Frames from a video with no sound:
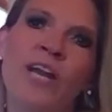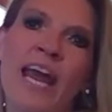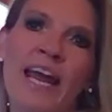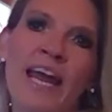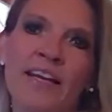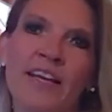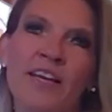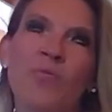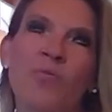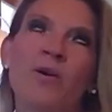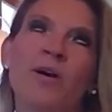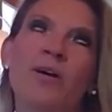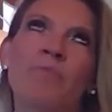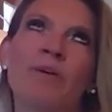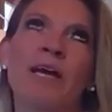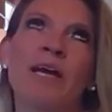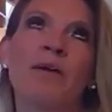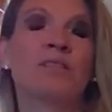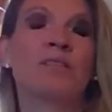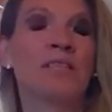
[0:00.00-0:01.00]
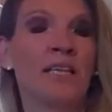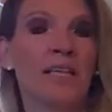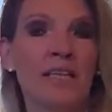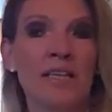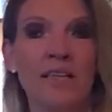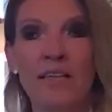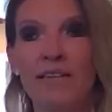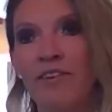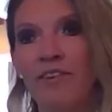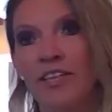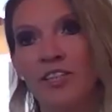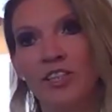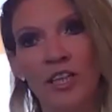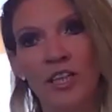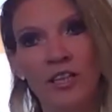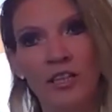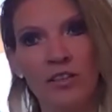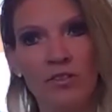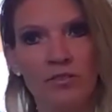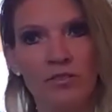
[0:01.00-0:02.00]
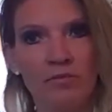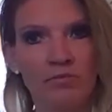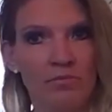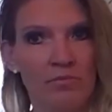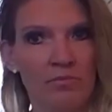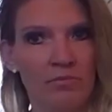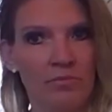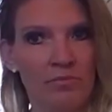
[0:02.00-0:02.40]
anyone be able to get an FHA loan?